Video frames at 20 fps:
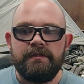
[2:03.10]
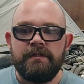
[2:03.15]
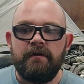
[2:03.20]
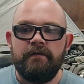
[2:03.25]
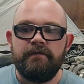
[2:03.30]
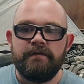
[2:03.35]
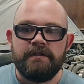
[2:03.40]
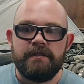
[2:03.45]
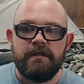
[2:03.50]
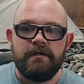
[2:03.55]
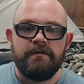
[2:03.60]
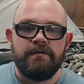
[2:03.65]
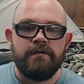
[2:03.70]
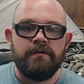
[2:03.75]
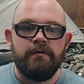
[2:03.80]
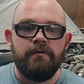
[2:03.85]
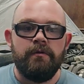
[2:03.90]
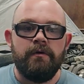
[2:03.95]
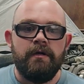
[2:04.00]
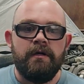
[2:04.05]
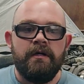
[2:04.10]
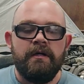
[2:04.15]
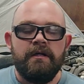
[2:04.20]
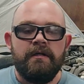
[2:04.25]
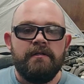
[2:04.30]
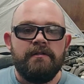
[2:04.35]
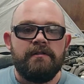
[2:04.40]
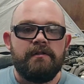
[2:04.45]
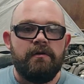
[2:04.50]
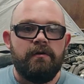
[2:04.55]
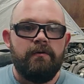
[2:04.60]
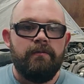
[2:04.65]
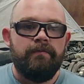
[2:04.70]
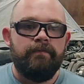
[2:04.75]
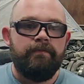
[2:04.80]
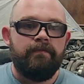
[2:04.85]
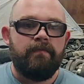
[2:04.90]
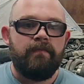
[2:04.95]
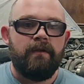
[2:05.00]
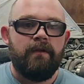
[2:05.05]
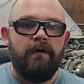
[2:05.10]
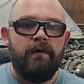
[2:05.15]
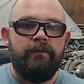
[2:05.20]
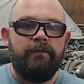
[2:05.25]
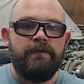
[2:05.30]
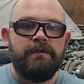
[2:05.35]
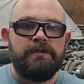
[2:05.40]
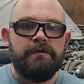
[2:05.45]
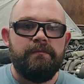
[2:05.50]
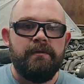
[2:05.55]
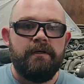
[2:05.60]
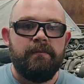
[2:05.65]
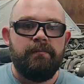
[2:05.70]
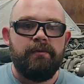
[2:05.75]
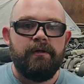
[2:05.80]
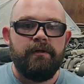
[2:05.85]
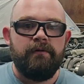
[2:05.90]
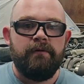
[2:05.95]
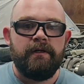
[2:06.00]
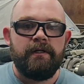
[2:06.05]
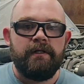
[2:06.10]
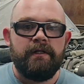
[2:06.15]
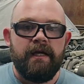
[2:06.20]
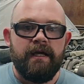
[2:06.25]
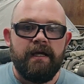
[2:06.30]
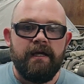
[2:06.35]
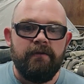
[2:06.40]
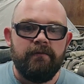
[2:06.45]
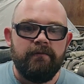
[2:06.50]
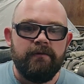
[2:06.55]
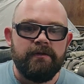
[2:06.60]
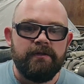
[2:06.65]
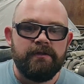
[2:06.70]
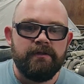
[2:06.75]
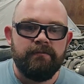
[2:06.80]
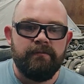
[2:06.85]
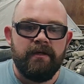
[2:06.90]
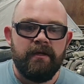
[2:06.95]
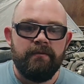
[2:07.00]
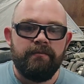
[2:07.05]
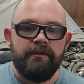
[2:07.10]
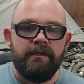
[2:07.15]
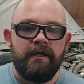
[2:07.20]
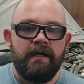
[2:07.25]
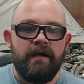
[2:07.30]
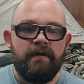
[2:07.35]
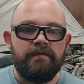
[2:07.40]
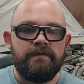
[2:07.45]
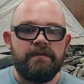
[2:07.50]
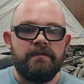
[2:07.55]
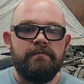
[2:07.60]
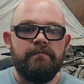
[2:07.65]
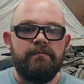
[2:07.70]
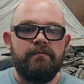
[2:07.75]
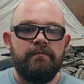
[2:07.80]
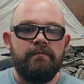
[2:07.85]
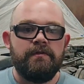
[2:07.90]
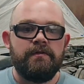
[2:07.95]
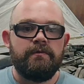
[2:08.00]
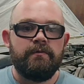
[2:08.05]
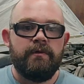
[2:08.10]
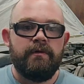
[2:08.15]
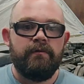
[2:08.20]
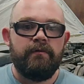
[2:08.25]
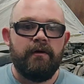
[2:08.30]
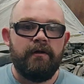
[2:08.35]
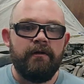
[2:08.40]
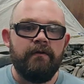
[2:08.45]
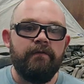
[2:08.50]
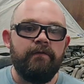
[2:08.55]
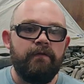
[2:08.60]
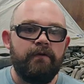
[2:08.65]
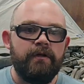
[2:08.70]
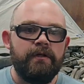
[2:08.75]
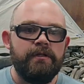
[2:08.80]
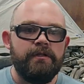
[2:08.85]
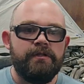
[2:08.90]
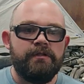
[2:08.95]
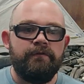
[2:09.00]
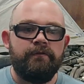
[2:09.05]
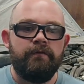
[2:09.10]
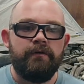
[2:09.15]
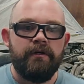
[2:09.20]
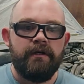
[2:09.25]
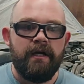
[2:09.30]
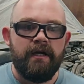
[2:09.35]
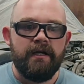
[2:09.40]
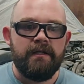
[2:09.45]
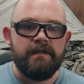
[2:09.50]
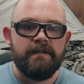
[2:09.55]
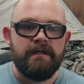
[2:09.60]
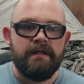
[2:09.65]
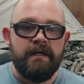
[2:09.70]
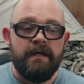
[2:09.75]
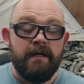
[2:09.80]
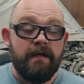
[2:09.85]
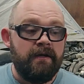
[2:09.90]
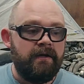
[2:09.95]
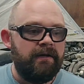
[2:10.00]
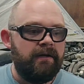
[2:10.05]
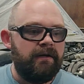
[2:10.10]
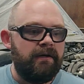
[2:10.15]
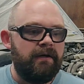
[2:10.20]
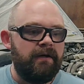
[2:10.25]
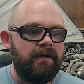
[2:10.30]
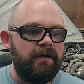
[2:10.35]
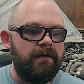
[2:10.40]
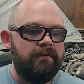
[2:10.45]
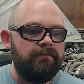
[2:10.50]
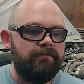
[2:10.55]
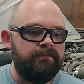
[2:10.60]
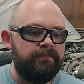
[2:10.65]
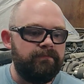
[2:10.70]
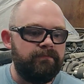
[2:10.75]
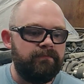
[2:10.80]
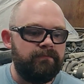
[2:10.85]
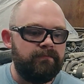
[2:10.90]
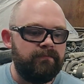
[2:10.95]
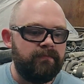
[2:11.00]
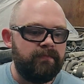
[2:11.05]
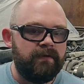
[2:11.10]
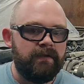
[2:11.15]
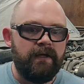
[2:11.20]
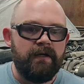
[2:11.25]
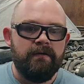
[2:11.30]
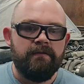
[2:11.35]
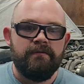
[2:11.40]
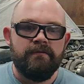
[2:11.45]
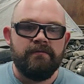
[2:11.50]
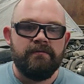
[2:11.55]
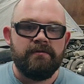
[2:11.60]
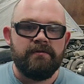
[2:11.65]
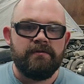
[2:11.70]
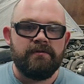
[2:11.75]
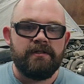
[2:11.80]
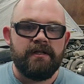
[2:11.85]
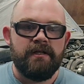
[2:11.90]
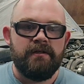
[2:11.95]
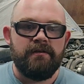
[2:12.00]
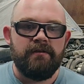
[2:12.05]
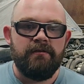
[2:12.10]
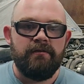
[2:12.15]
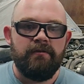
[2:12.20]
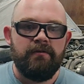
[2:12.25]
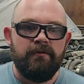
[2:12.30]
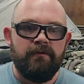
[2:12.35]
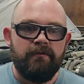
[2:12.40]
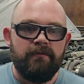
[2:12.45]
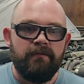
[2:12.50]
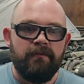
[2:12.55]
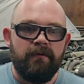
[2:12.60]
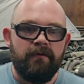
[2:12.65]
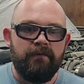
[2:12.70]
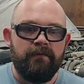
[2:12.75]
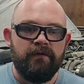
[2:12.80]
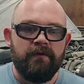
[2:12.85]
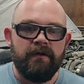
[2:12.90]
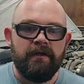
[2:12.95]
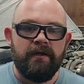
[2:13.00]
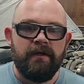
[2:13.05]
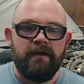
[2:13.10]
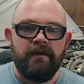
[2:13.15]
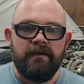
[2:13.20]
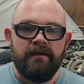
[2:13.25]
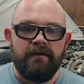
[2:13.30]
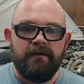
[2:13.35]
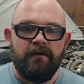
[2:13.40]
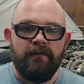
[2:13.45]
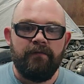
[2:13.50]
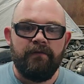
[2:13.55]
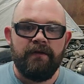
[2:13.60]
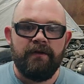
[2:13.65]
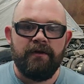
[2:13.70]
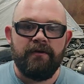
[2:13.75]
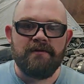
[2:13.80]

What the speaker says: stuff's done too. So hopefully it should be a pretty quick day, and we should be able to have some sweet running footage for you guys. Yeah, so stay tuned. Hopefully it